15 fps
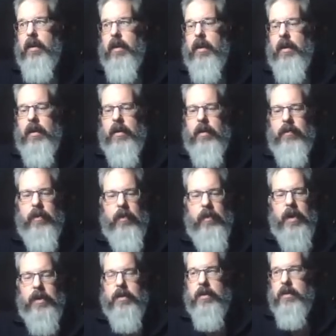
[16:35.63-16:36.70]
And if you
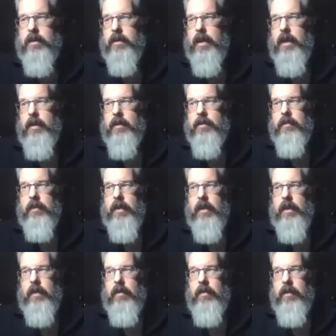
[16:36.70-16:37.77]
watch the styles
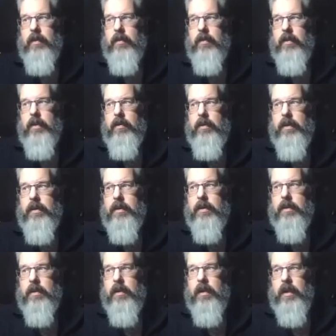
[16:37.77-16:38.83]
video, you'll
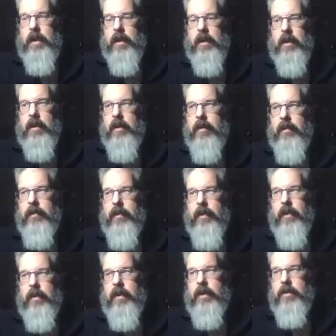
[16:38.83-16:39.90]
notice
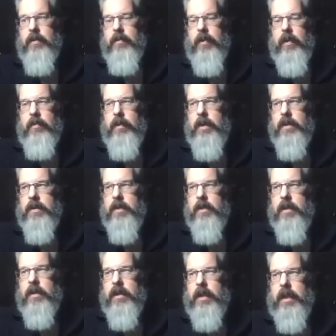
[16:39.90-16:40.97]
these are pretty much
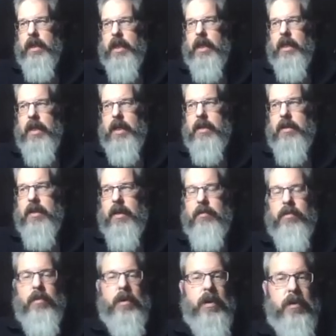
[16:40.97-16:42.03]
the class
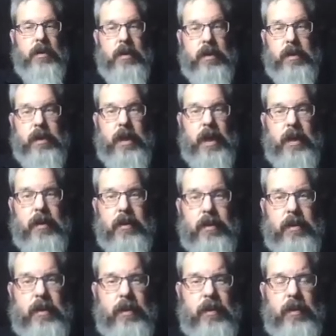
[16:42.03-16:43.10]
names we use in styles
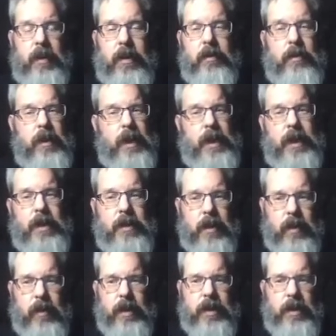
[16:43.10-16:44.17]
too. I don't think that's a
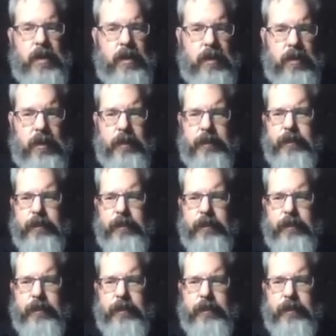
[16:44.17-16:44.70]
coincidence.